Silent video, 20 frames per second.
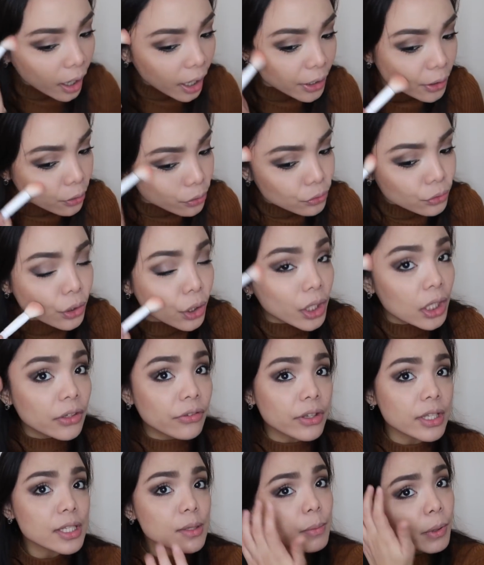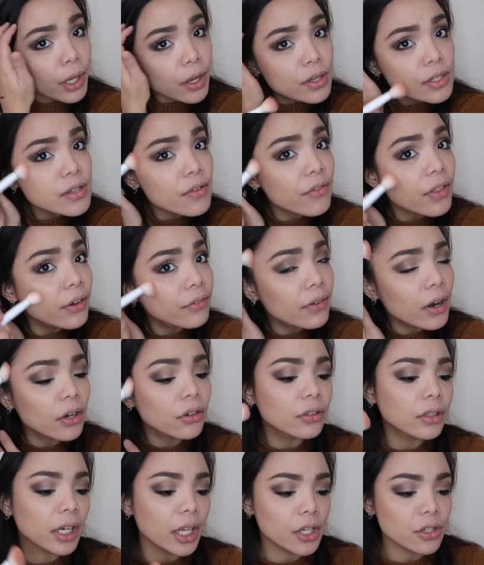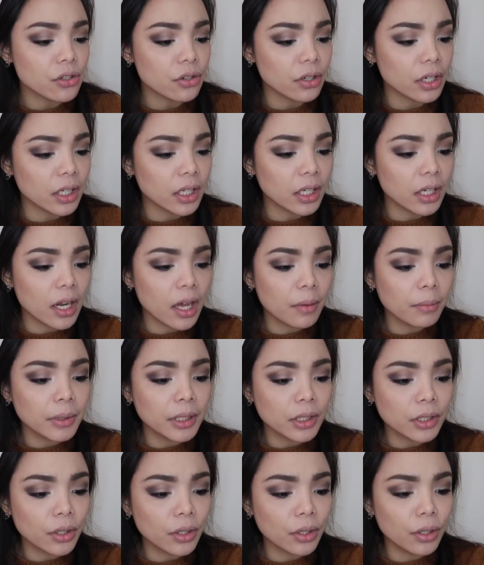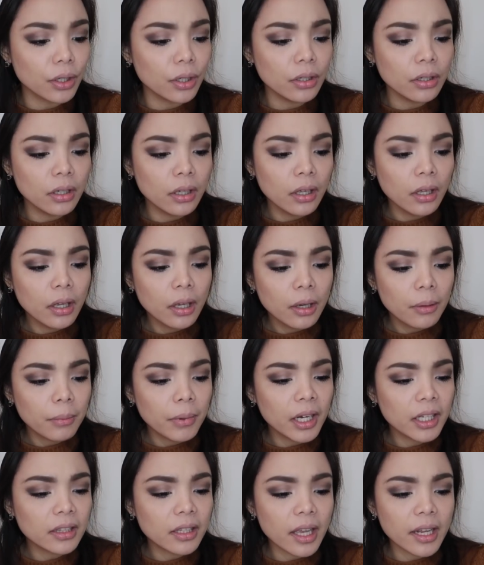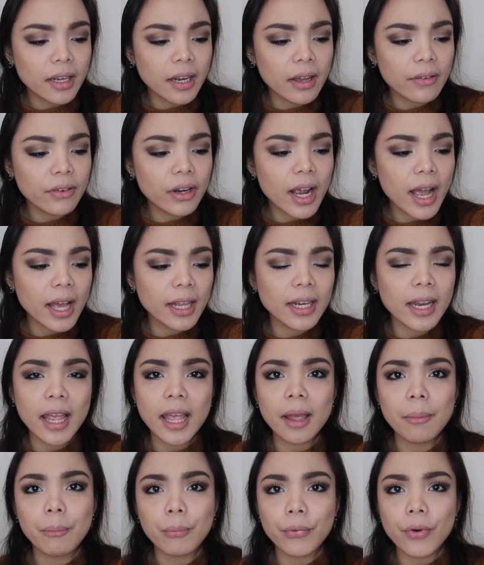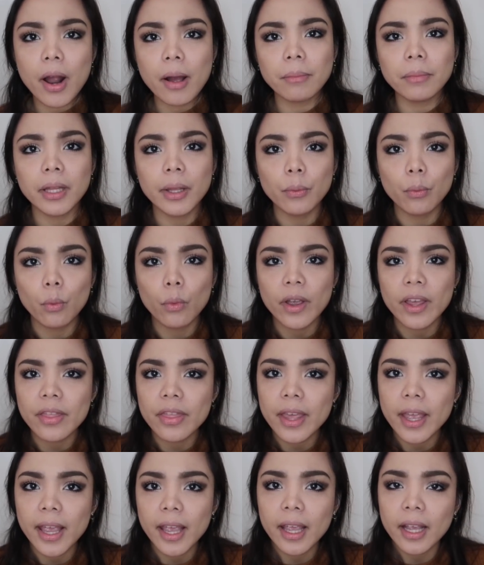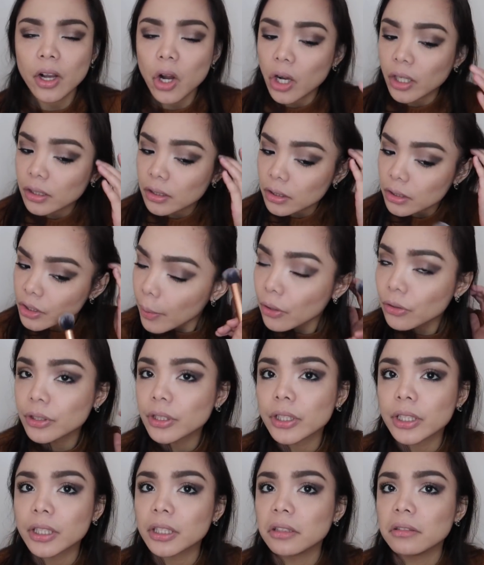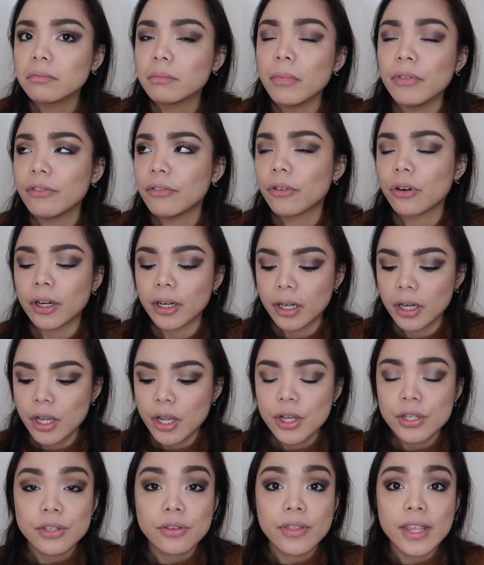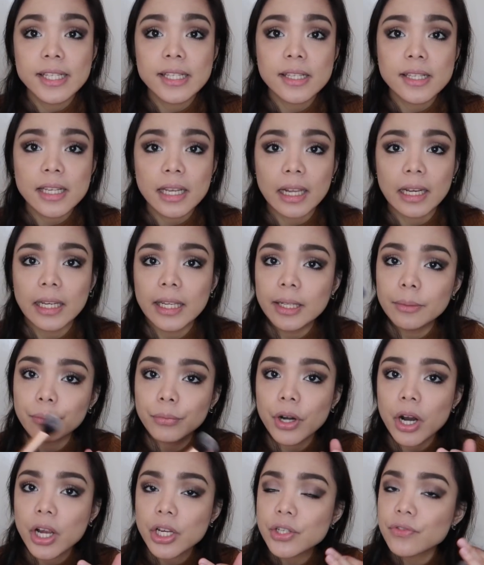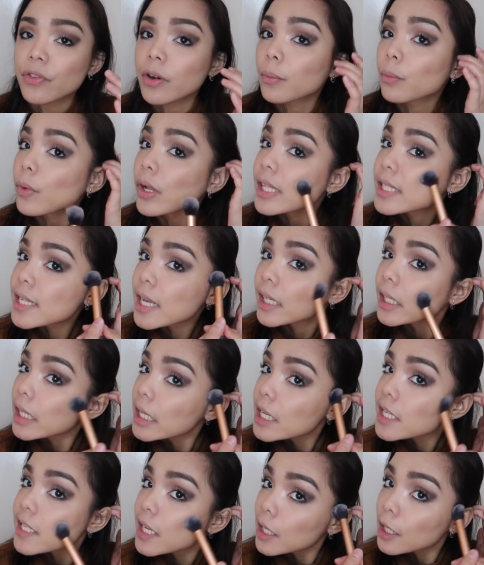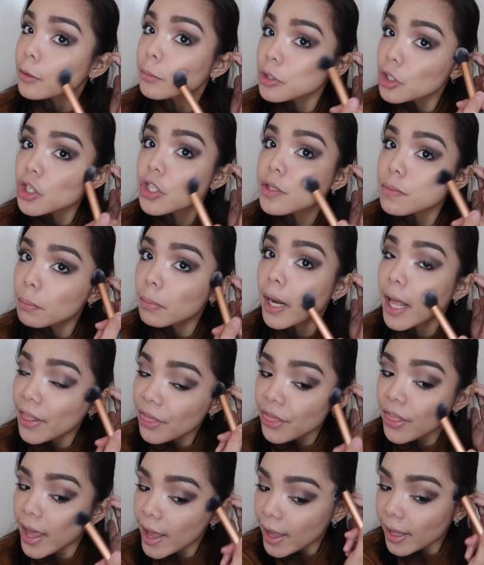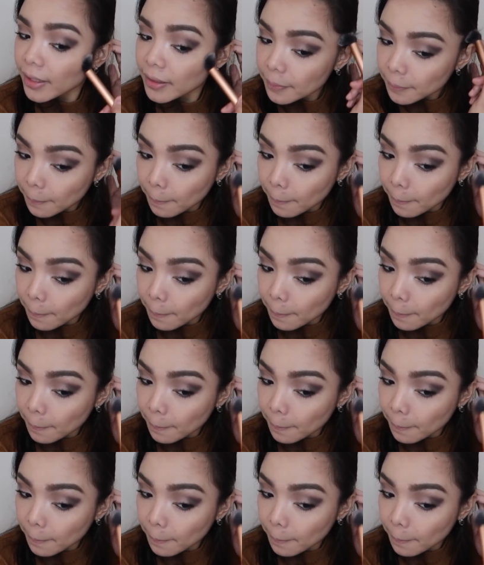I don't know if it's because of the foundation na ginamit ko, but I never had a problem with a contour powder before. So this is a clean brush from Real Techniques, and let me just blend that.